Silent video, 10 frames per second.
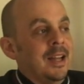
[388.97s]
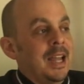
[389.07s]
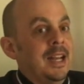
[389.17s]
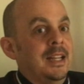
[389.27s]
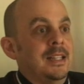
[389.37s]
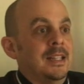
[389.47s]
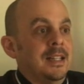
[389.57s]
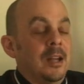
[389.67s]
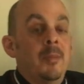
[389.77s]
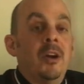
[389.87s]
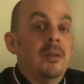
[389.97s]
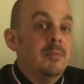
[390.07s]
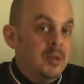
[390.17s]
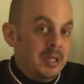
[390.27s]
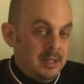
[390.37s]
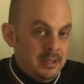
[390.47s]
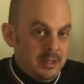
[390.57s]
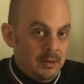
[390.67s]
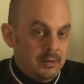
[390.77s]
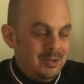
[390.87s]
he did American Beauty,
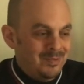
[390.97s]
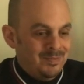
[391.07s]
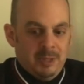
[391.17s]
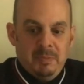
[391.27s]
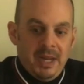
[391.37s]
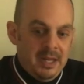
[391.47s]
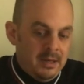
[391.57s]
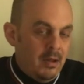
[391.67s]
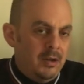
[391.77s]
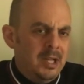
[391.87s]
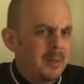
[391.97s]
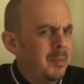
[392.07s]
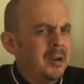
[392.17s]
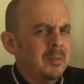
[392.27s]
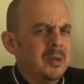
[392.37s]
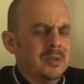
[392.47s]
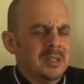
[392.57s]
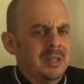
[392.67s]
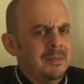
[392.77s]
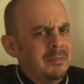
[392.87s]
too. So spanned a long time. American Beauty was
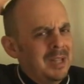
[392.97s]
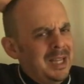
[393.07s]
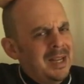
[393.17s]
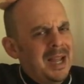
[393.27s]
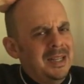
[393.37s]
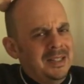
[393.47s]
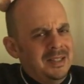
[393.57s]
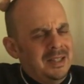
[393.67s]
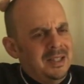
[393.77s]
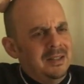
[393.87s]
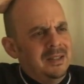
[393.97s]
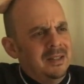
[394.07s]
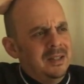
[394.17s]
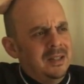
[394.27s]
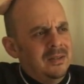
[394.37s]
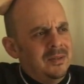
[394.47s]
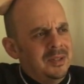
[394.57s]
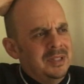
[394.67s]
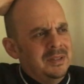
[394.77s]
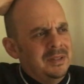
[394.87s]
like late 90s, I think. Was
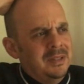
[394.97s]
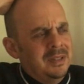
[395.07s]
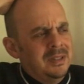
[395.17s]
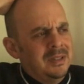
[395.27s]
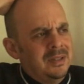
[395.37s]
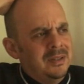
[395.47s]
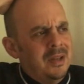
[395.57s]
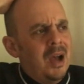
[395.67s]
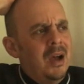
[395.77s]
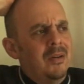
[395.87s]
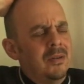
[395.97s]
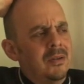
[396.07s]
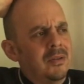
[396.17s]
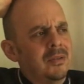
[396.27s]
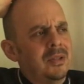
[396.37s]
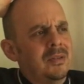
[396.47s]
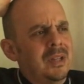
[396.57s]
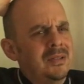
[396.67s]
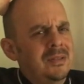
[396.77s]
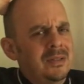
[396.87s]
it? No. Early
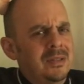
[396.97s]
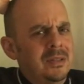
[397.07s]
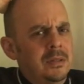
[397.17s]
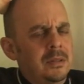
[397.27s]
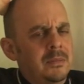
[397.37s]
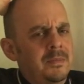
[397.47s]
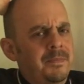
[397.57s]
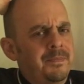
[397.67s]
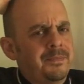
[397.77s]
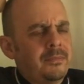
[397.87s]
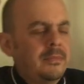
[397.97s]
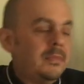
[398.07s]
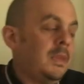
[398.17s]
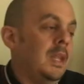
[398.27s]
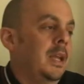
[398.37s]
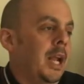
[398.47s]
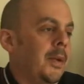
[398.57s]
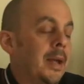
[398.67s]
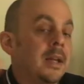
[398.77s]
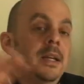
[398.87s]
2000s?
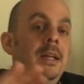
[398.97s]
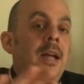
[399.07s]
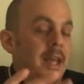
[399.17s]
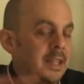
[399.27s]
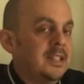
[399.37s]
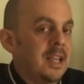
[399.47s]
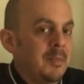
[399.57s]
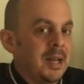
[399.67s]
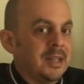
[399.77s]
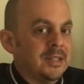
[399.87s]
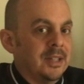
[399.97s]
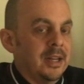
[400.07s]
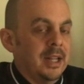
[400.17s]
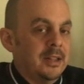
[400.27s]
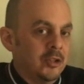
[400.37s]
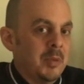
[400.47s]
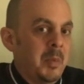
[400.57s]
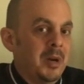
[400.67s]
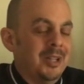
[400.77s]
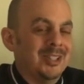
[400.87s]
Anyway, I think Sam Mendes is going to get. Those are my
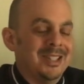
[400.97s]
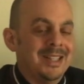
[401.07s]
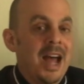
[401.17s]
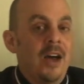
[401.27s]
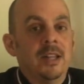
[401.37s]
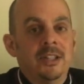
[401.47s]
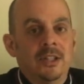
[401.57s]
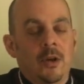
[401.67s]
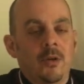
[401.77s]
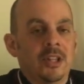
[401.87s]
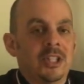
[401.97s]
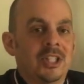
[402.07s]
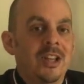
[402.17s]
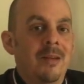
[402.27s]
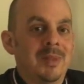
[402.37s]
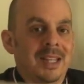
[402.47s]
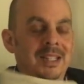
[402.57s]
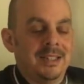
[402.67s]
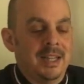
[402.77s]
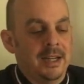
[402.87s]
predictions. Now, let's go to the snub
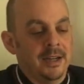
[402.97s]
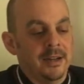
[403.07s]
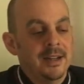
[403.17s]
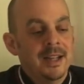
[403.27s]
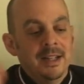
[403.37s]
list here.